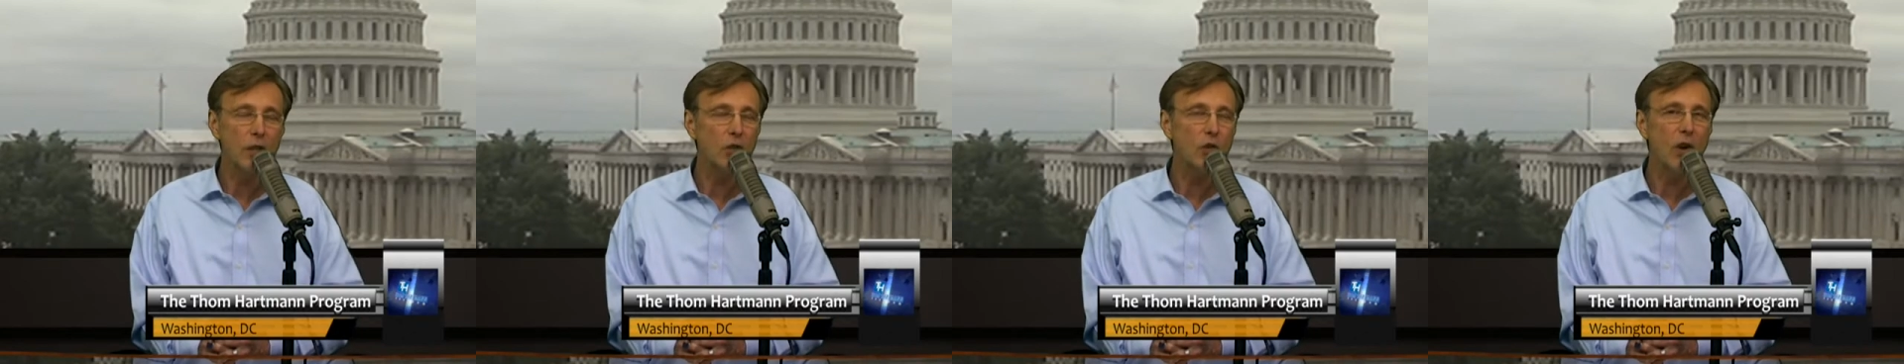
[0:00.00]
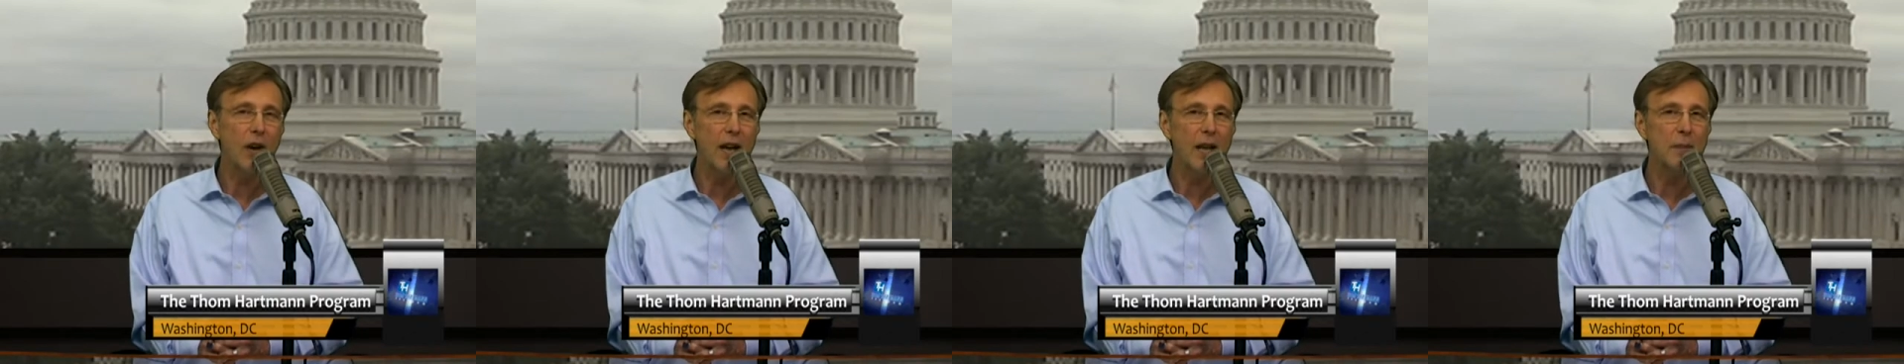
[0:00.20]

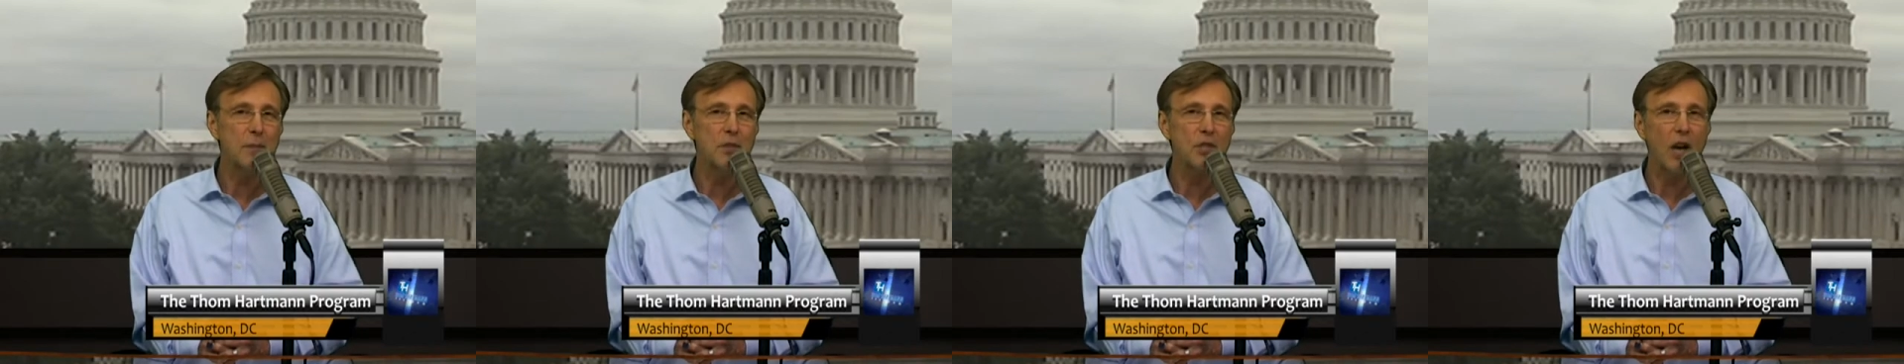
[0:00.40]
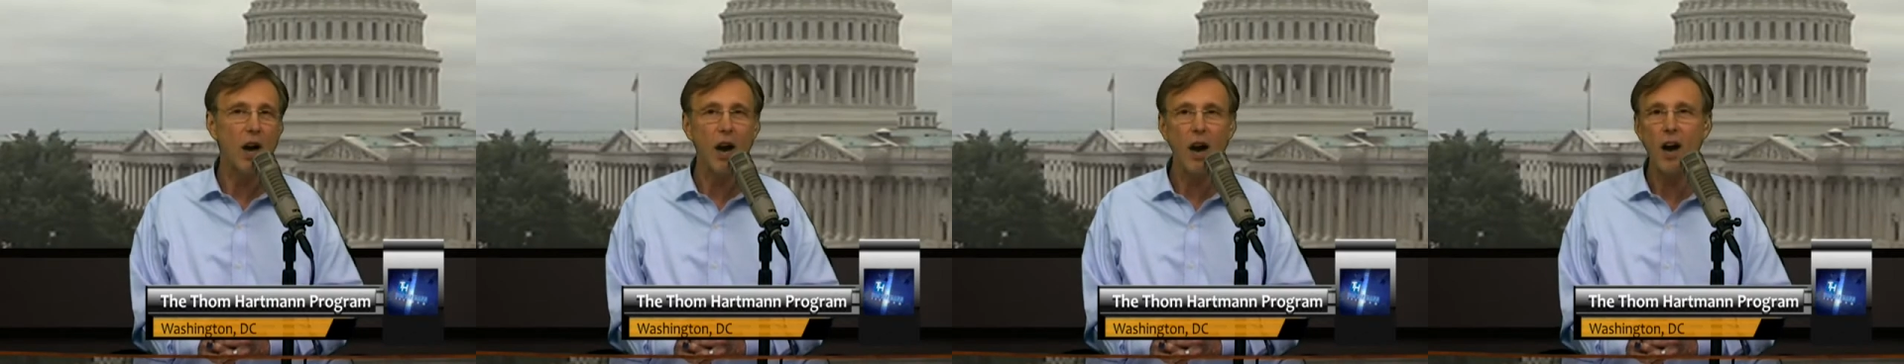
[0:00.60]

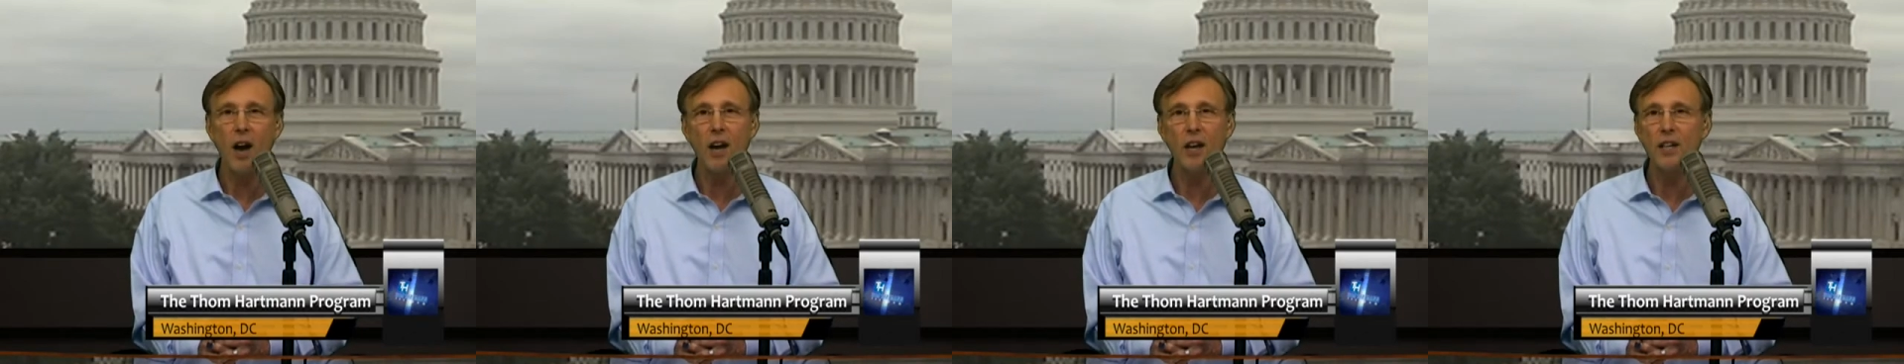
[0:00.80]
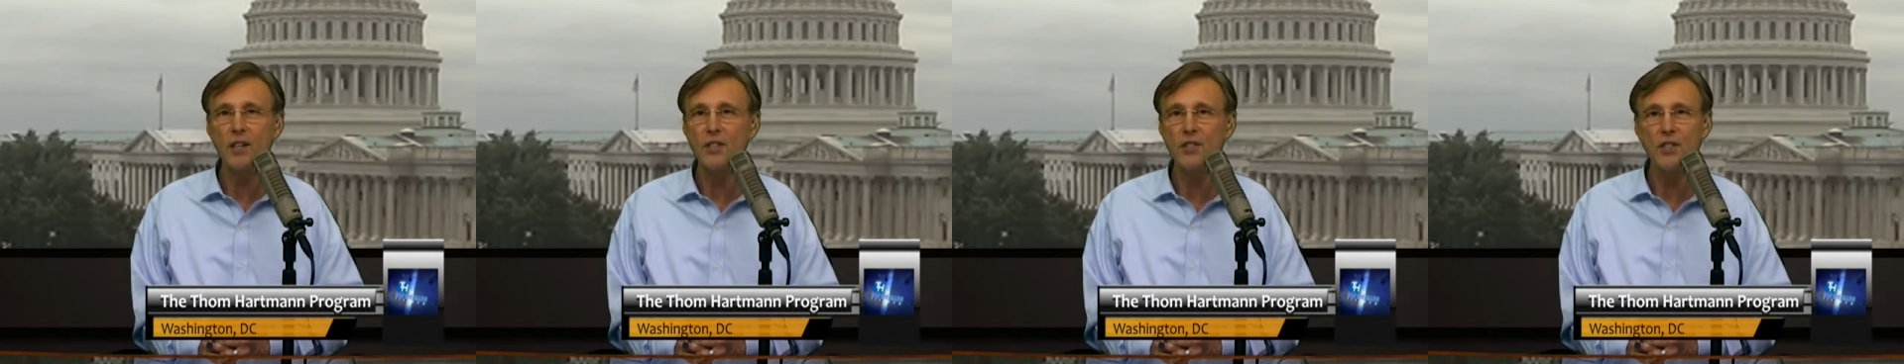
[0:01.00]
crimes are
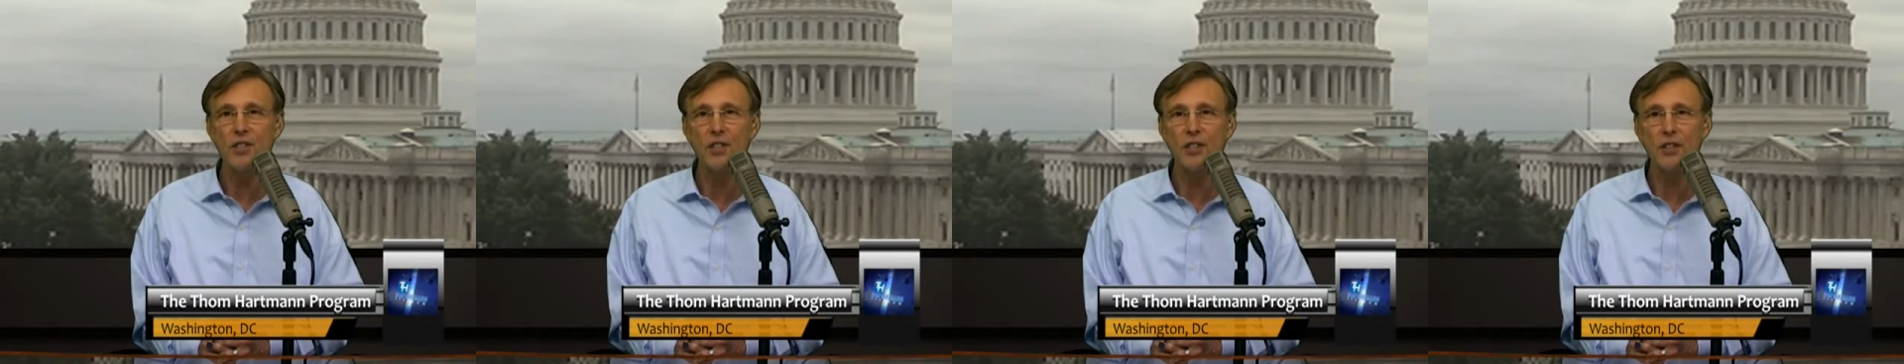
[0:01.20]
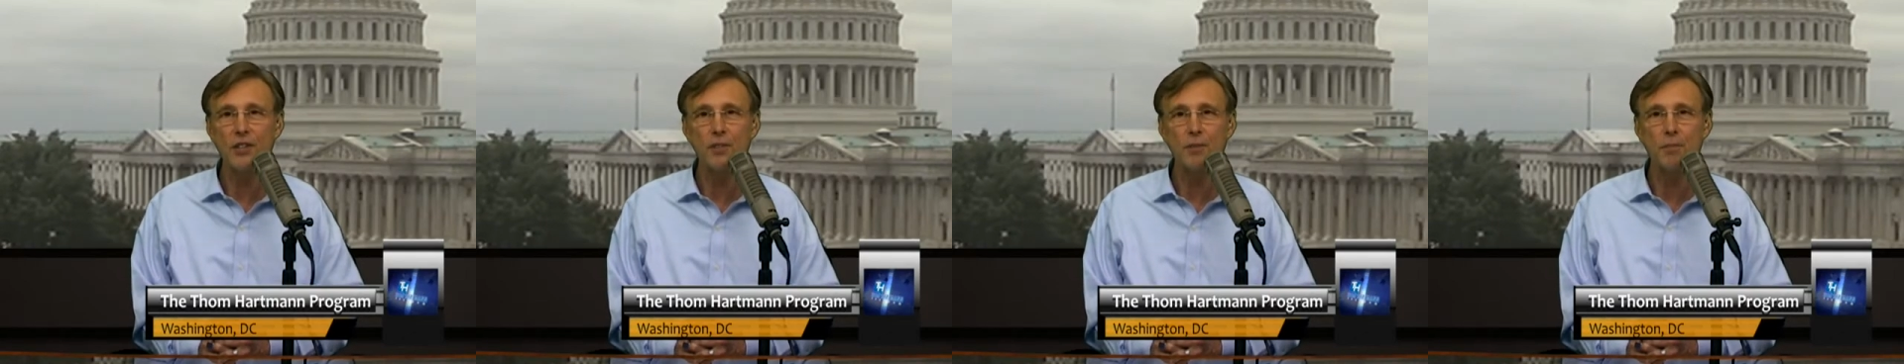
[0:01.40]

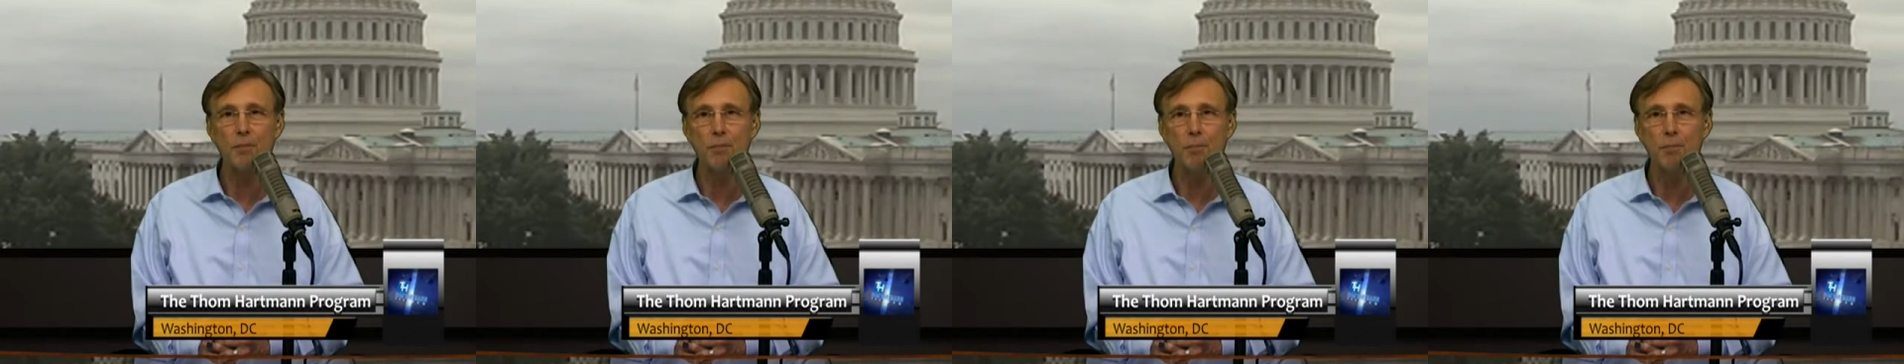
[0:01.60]
considered